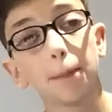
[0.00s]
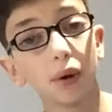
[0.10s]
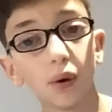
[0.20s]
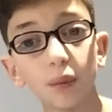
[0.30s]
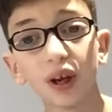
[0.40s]

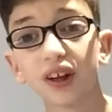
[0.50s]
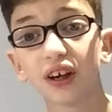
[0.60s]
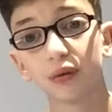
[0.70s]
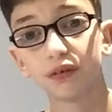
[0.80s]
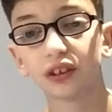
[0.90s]
Bournemouth,
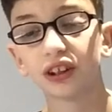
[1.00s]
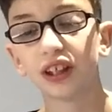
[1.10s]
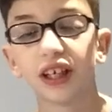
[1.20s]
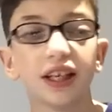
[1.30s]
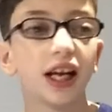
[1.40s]

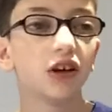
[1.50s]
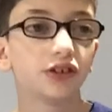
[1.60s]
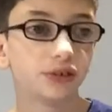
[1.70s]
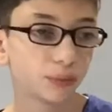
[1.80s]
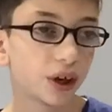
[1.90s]
unfortunately, they
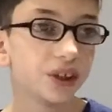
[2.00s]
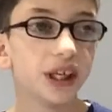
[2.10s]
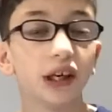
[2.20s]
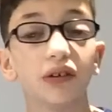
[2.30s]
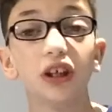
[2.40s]
lost
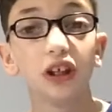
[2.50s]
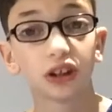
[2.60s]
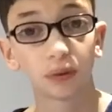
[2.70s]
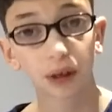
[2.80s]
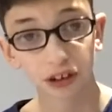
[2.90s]
1-0
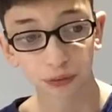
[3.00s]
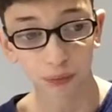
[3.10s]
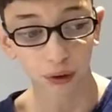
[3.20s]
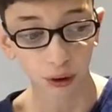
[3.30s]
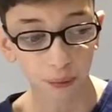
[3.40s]
to West
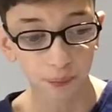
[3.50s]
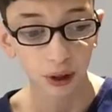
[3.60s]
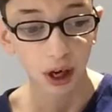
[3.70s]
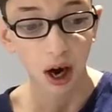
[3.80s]
Brom,